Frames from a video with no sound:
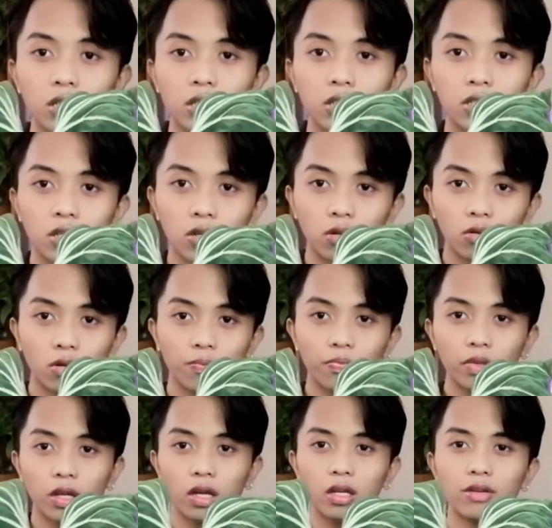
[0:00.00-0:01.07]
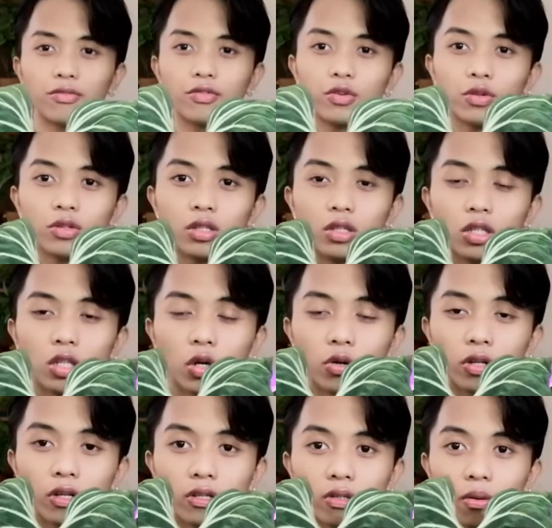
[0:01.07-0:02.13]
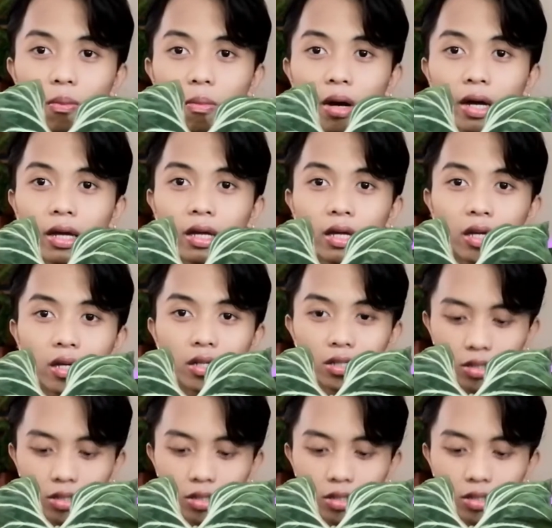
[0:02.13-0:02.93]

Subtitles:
So if you notice, my